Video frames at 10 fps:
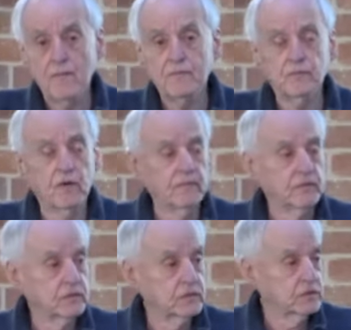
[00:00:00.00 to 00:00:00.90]
we've
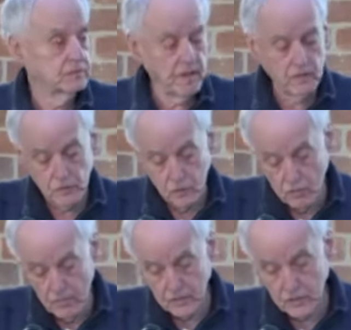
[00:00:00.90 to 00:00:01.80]
spent too
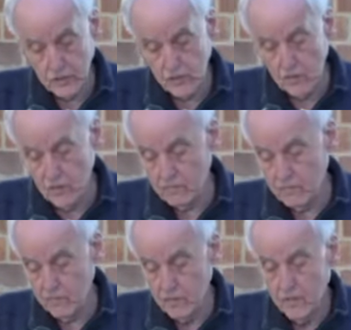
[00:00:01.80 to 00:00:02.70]
much time
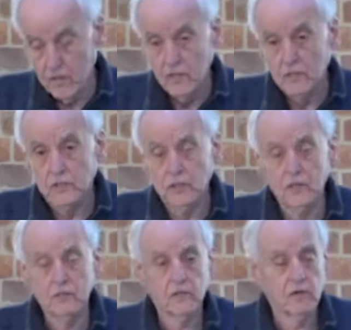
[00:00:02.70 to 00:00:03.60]
trying
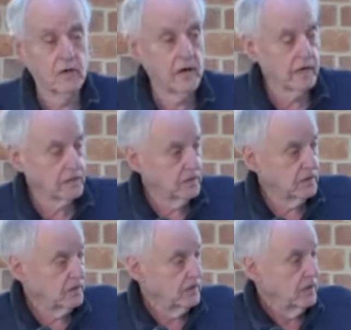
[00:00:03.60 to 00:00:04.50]
to create
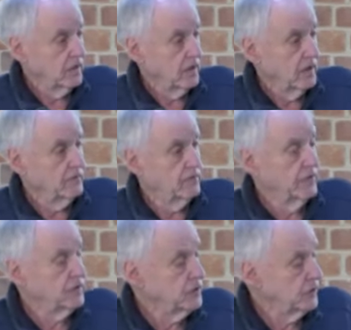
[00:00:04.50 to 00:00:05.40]
a
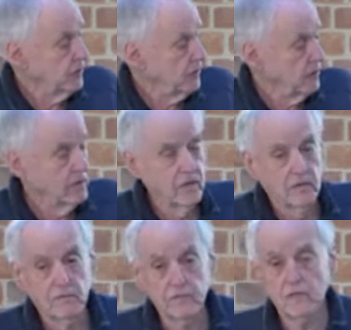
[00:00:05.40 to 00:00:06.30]
future
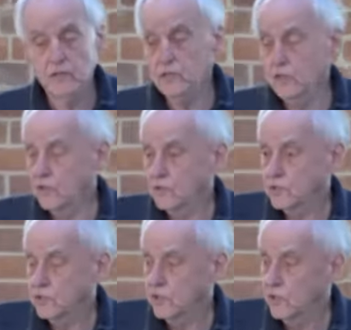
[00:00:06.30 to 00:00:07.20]
for the
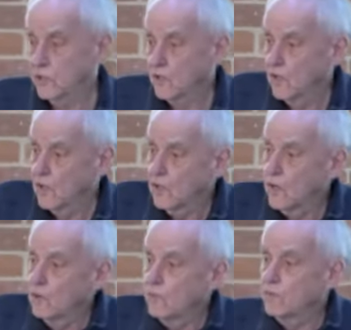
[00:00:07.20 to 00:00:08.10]
church.
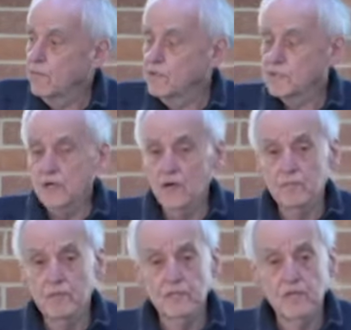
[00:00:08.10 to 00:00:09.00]
We've been so
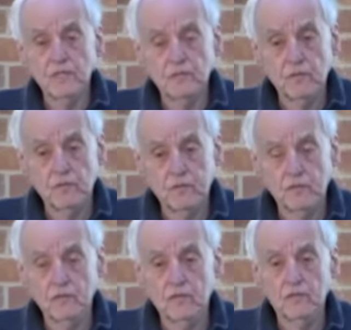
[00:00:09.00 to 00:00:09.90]
possessed with
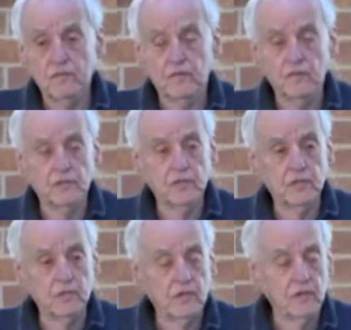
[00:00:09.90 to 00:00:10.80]
looking to the future
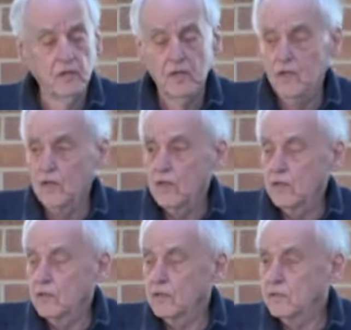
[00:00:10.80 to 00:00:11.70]

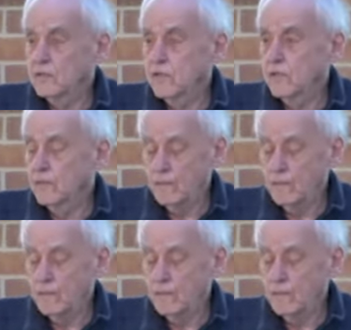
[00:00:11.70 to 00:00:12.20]
that